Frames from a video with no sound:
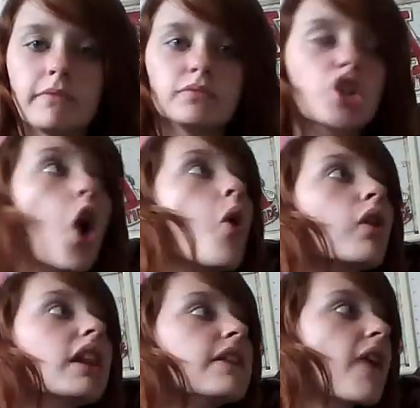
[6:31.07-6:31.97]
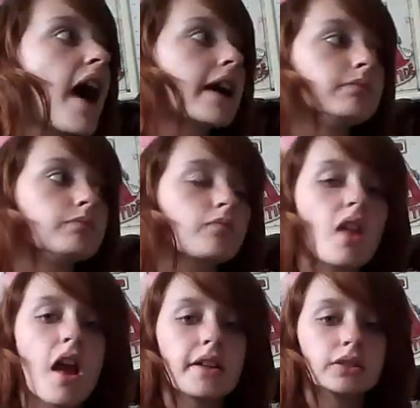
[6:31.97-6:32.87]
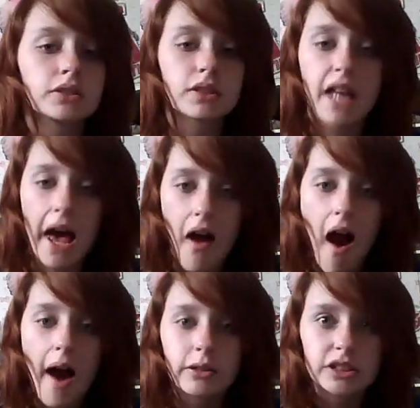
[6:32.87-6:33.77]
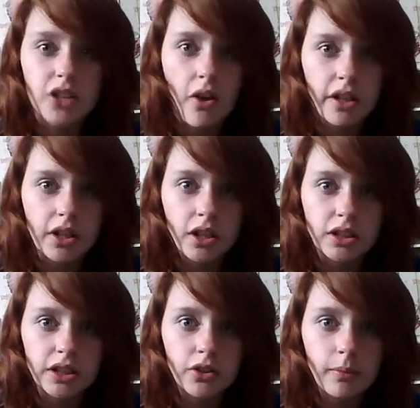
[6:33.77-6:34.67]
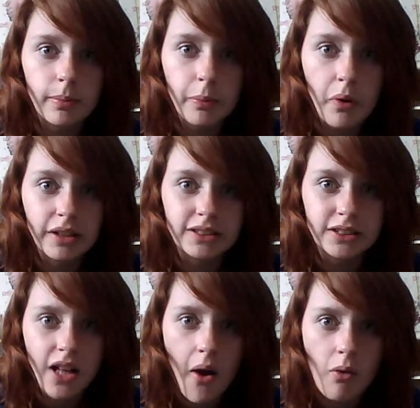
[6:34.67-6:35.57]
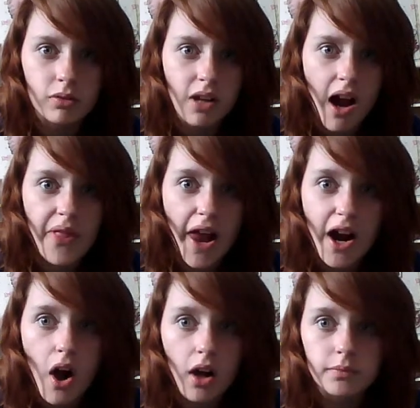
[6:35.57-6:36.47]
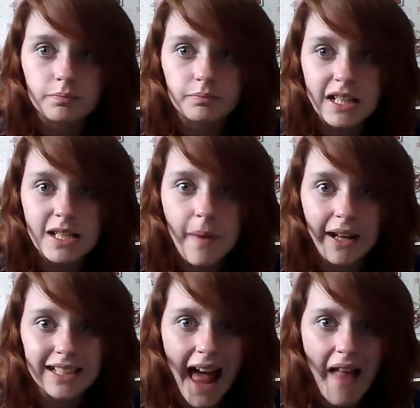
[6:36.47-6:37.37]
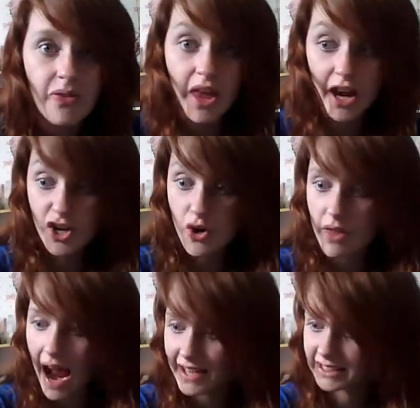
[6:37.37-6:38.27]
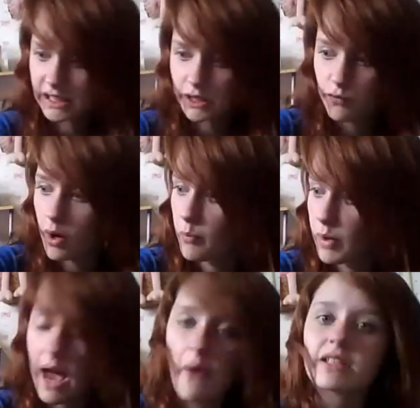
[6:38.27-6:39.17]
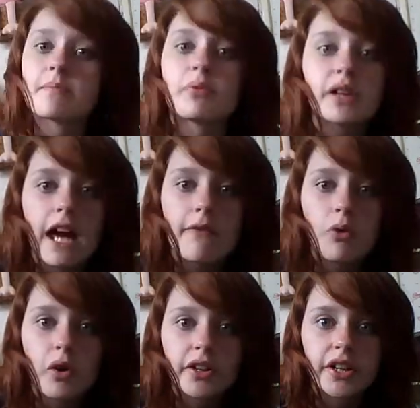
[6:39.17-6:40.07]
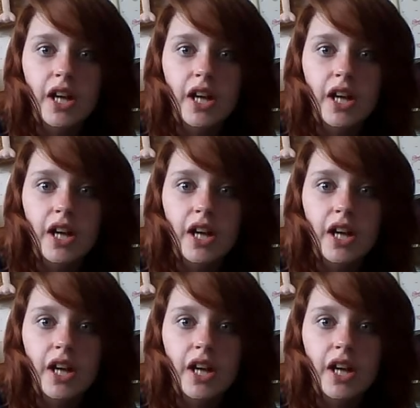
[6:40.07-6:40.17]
Totally fine that I was the only girl in a group of boys. They all expected that, and they knew that since from when I was in pre-K 4.